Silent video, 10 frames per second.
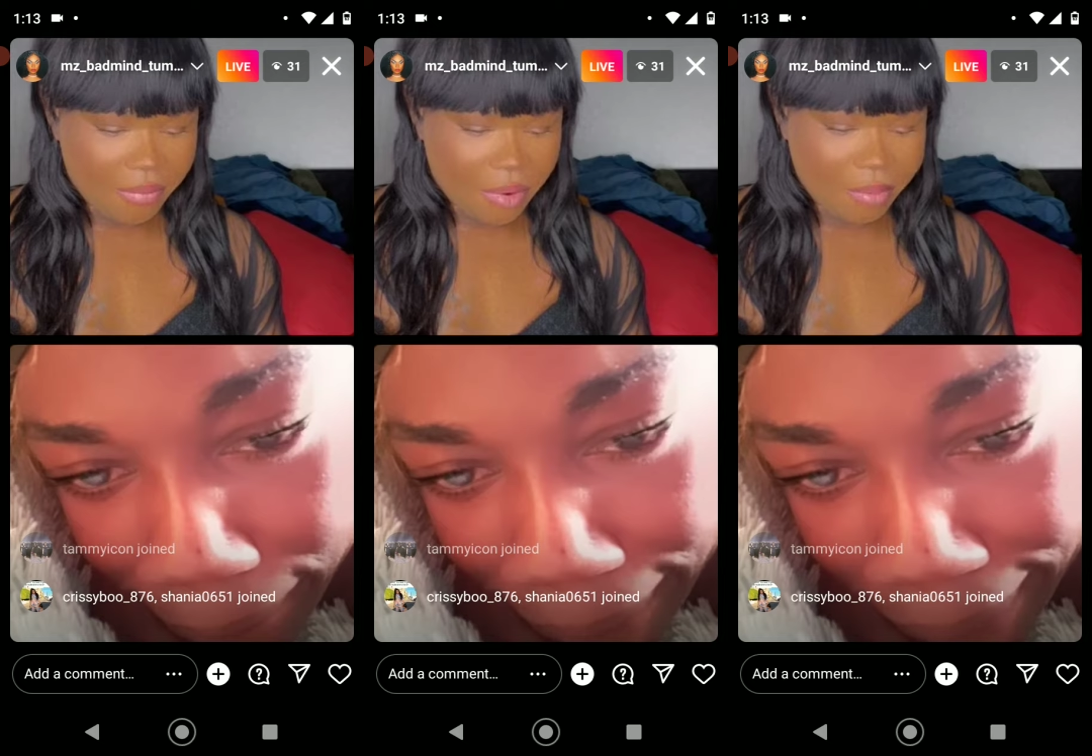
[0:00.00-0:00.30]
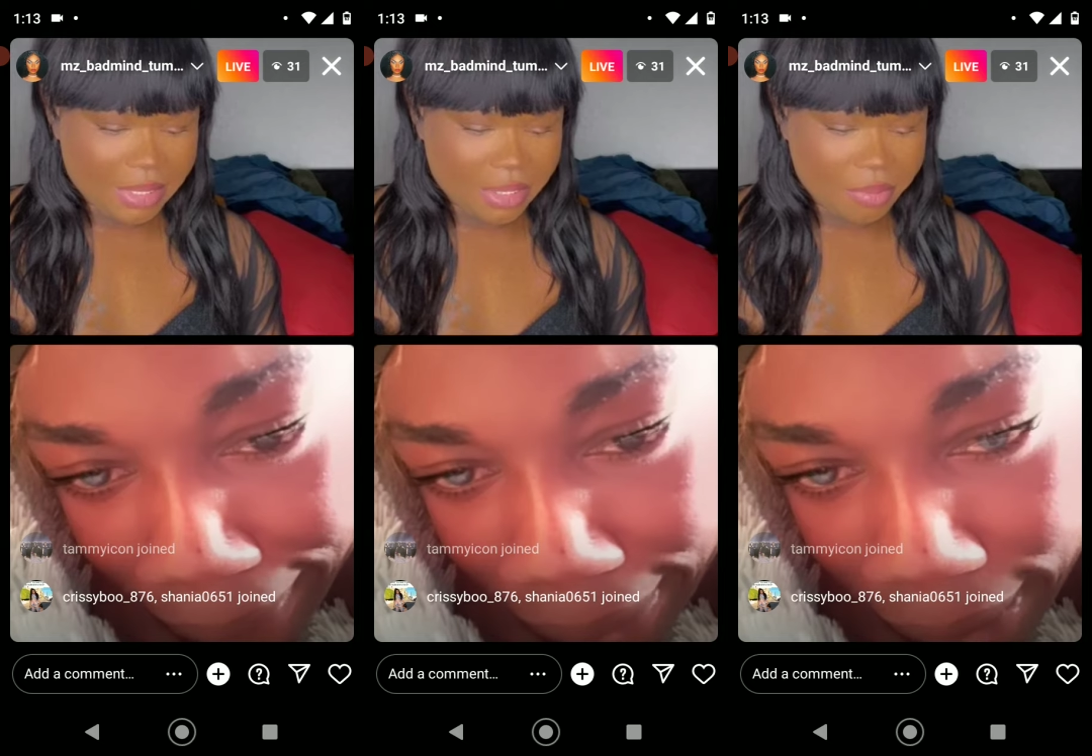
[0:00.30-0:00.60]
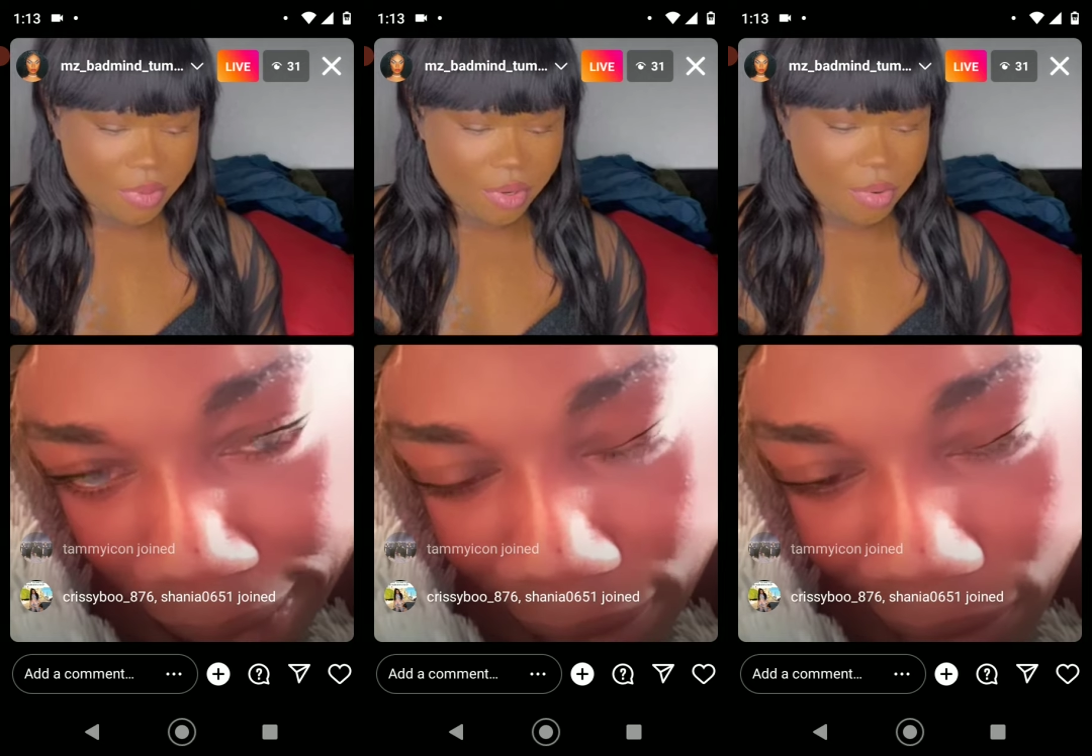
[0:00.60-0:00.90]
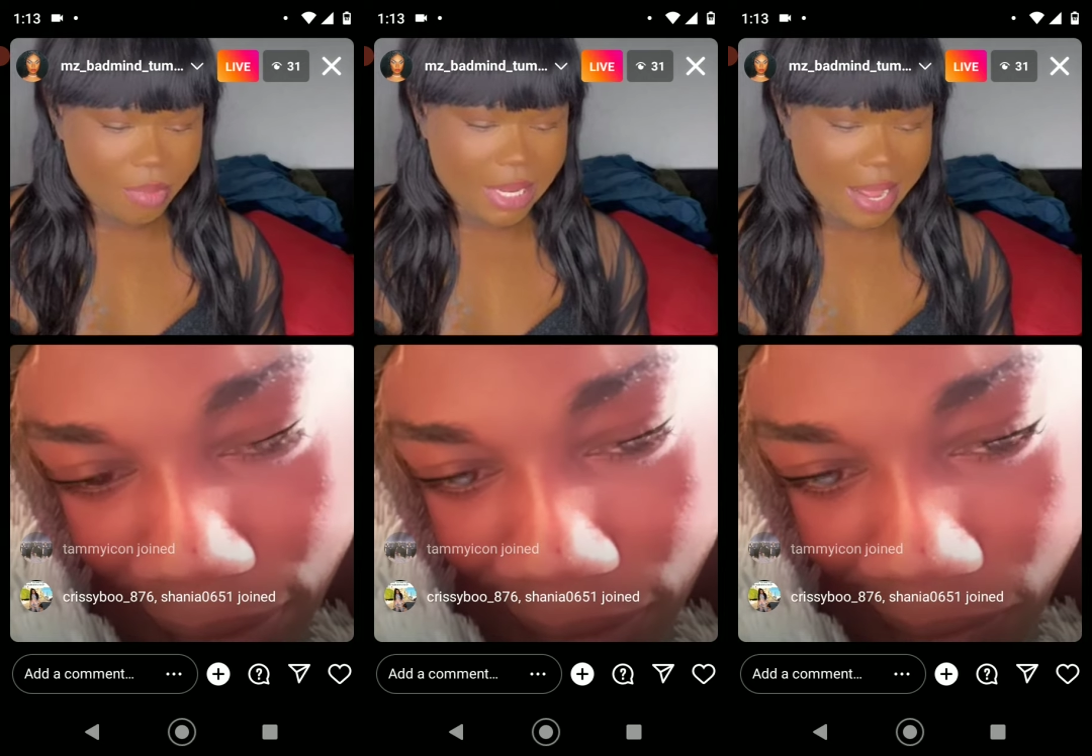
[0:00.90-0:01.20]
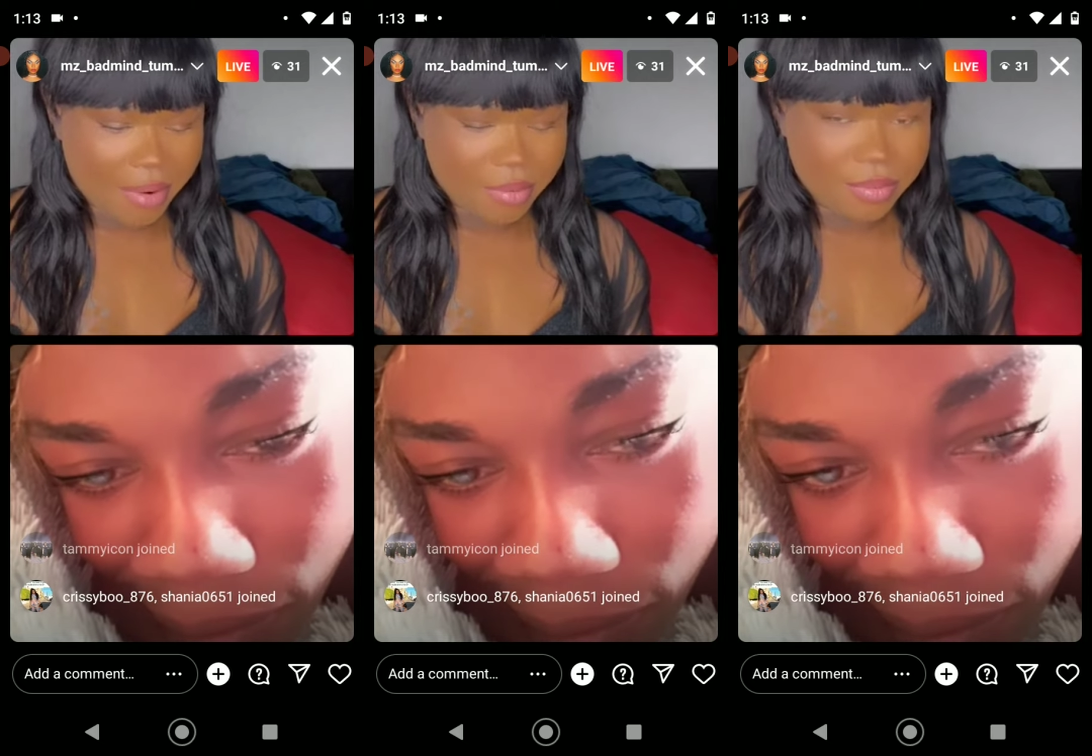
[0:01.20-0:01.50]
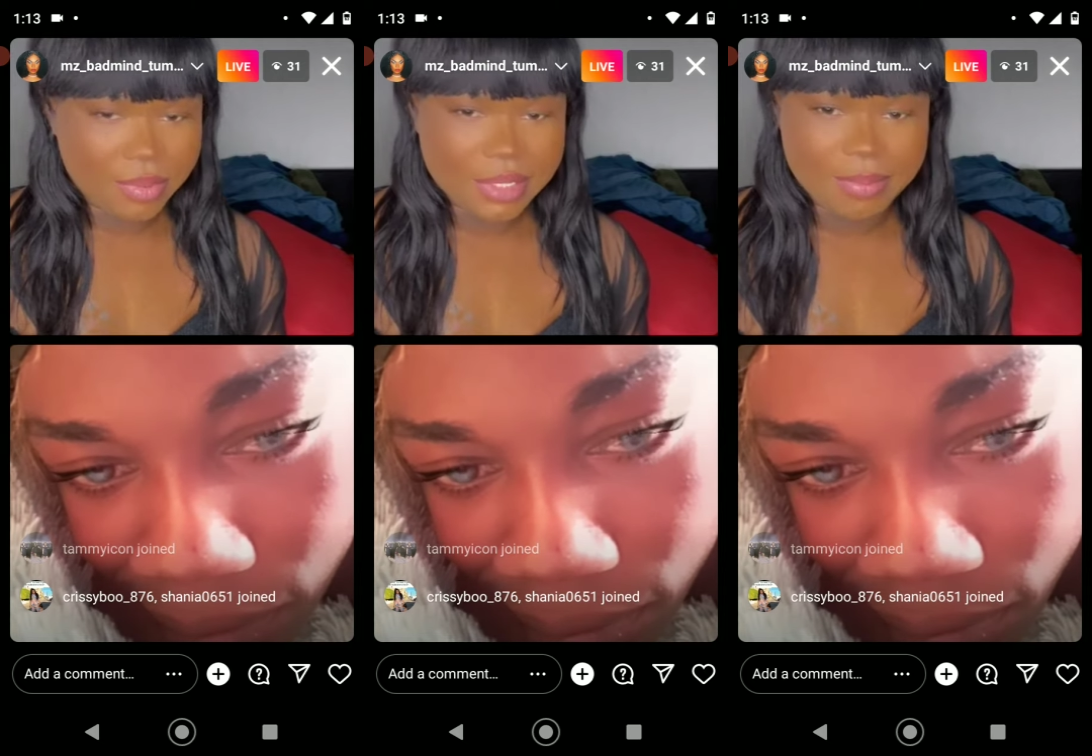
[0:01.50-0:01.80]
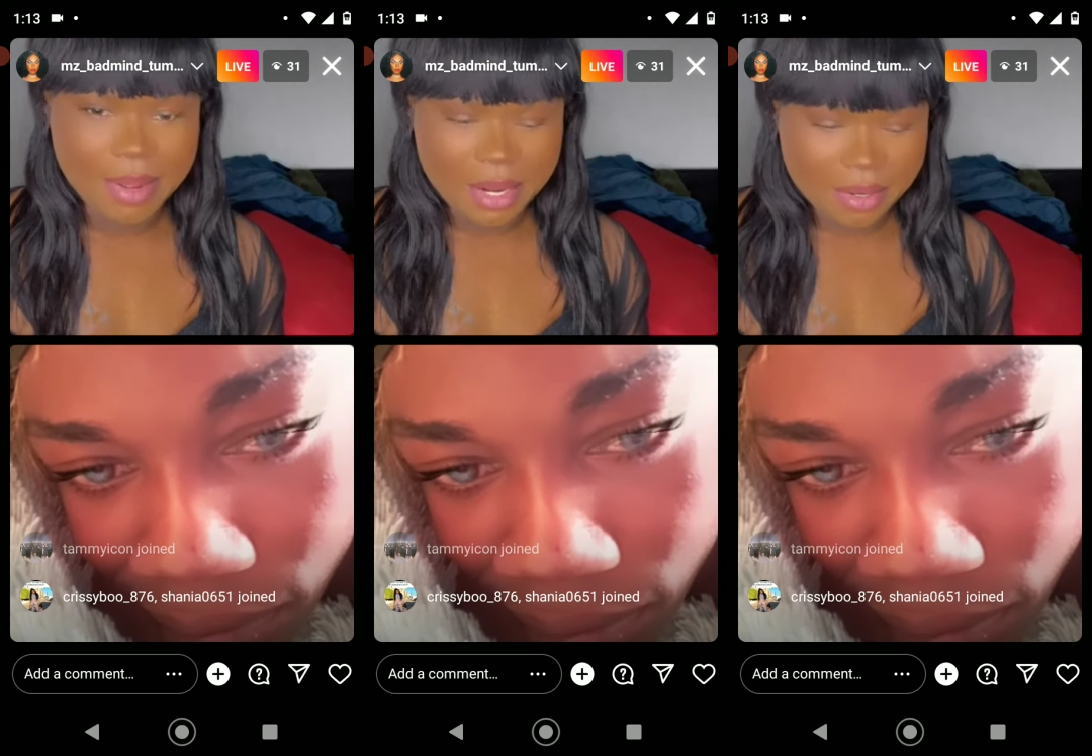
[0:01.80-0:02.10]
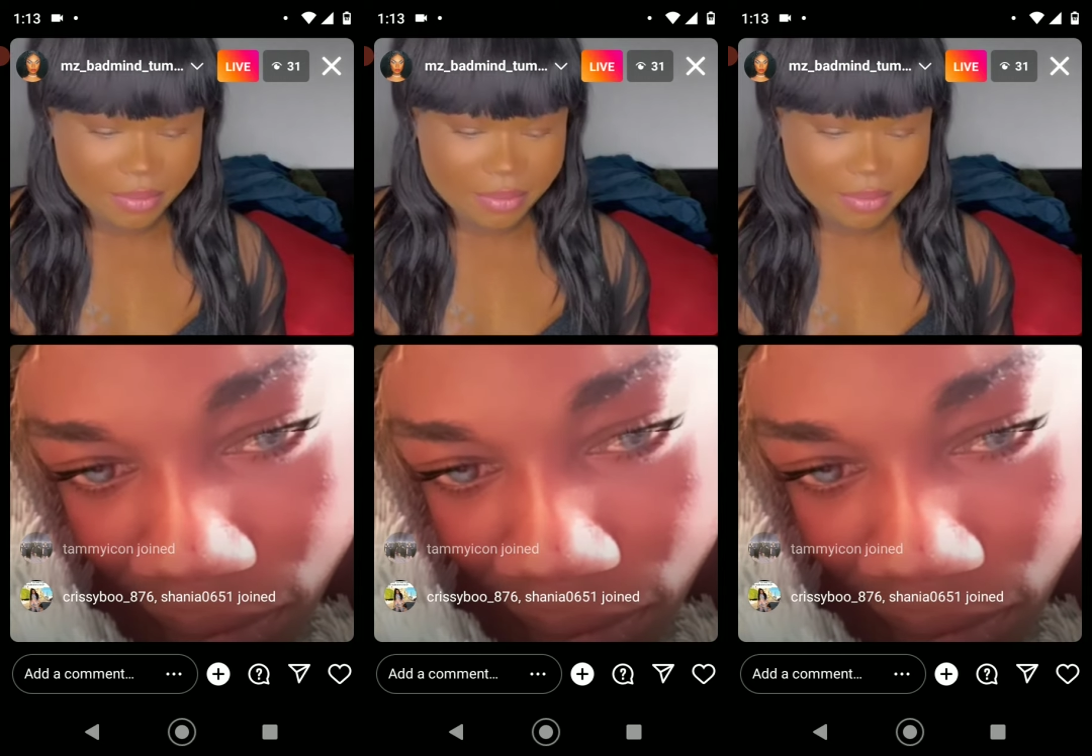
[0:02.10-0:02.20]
message me. No, no, I can't respond.